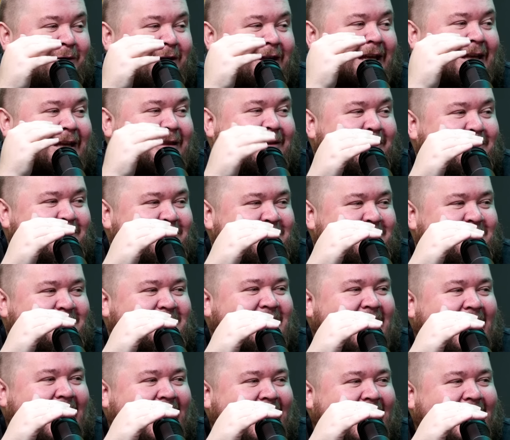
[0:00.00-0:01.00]
to get
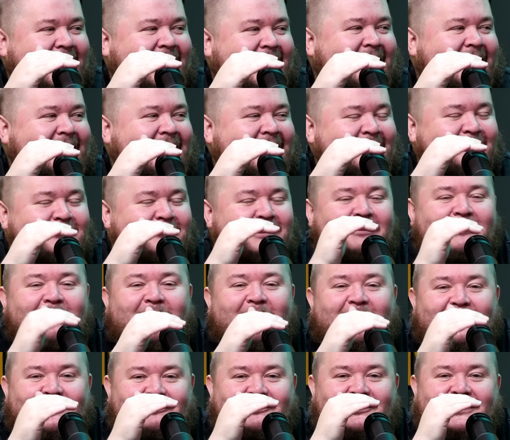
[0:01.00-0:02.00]
those, uh, when we
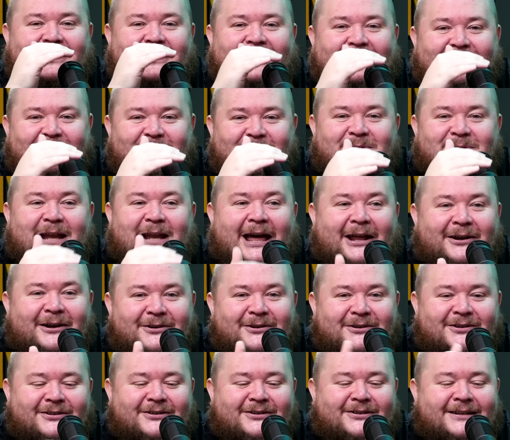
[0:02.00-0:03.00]
went over to get those
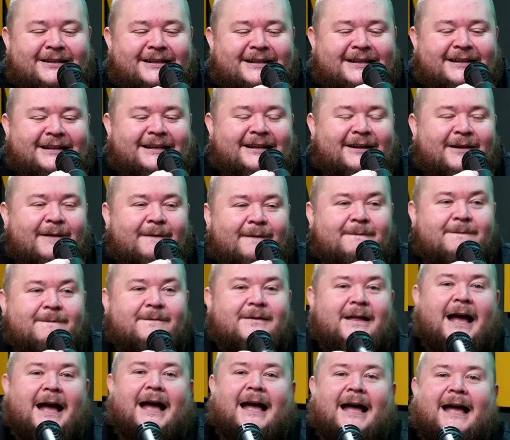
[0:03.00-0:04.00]
ladders,
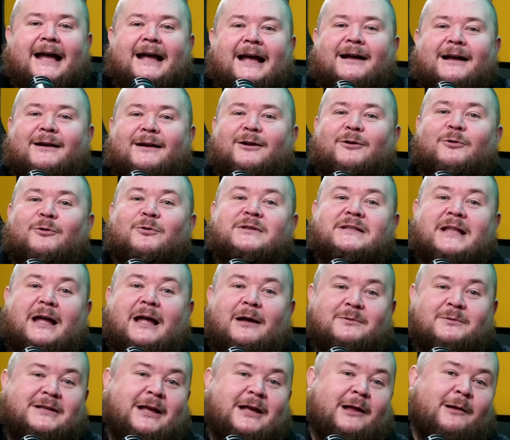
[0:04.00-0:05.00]
uh, Chloe's
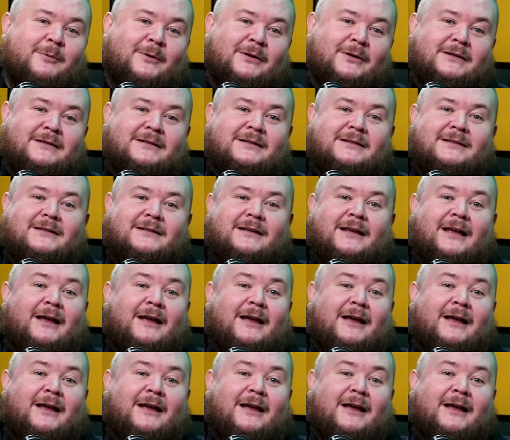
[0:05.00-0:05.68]
dad was helping us.